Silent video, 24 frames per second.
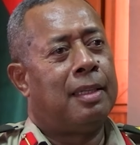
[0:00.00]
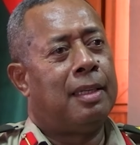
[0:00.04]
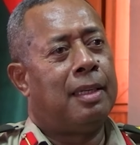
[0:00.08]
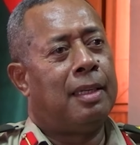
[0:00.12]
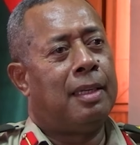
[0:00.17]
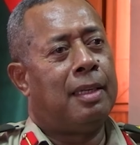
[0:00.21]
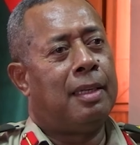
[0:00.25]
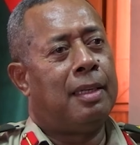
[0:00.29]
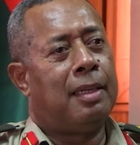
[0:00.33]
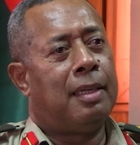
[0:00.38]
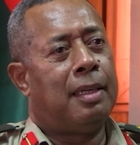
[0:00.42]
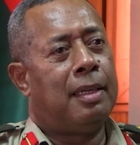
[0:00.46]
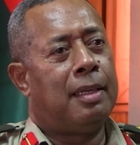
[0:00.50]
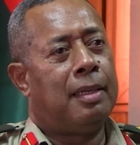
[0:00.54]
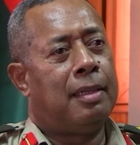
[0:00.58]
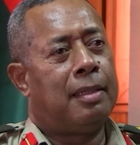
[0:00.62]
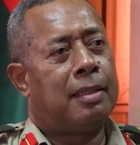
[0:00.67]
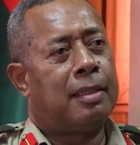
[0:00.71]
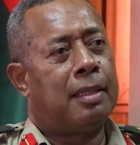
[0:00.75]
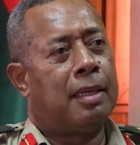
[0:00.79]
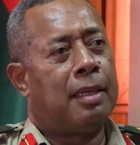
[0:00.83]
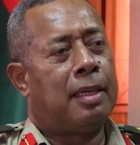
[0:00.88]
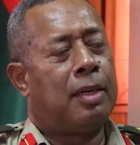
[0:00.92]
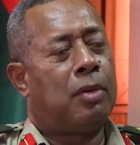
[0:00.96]
It
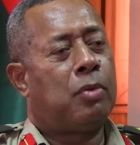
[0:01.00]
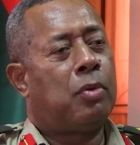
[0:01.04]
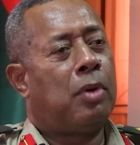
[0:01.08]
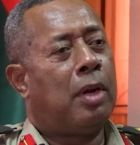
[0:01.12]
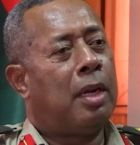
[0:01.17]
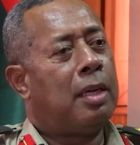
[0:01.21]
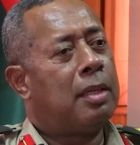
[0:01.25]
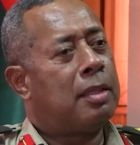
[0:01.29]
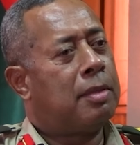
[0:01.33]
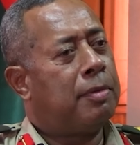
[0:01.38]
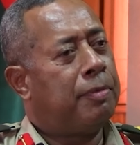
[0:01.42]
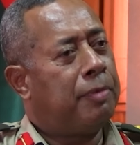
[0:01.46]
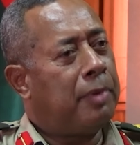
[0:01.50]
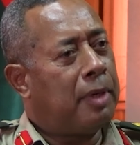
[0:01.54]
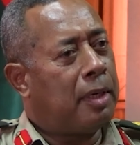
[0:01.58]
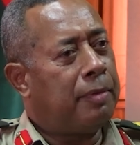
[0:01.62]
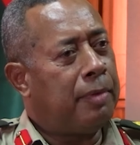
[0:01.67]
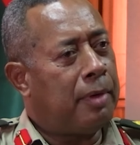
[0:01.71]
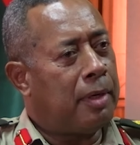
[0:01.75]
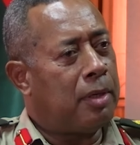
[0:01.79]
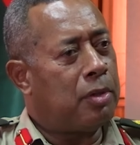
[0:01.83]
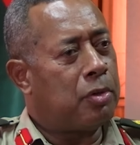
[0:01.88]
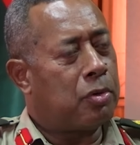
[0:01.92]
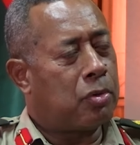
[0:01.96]
requires very,
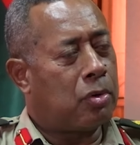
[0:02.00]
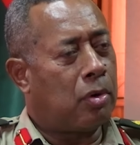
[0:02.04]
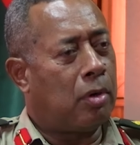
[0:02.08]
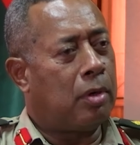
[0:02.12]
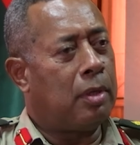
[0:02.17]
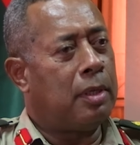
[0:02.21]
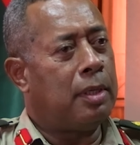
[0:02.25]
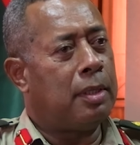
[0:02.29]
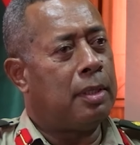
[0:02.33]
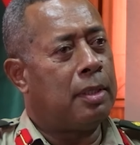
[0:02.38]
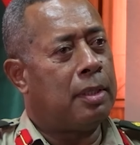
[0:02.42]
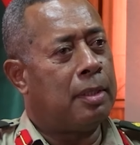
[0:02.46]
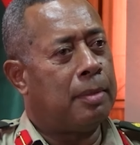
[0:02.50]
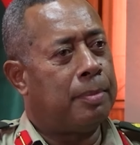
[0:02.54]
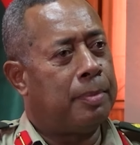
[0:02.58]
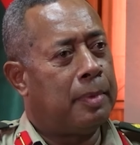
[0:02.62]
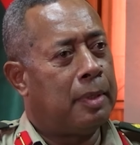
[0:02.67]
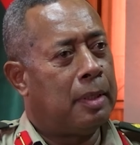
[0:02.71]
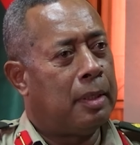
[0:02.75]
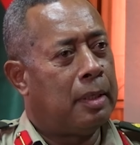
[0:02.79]
very strong leadership.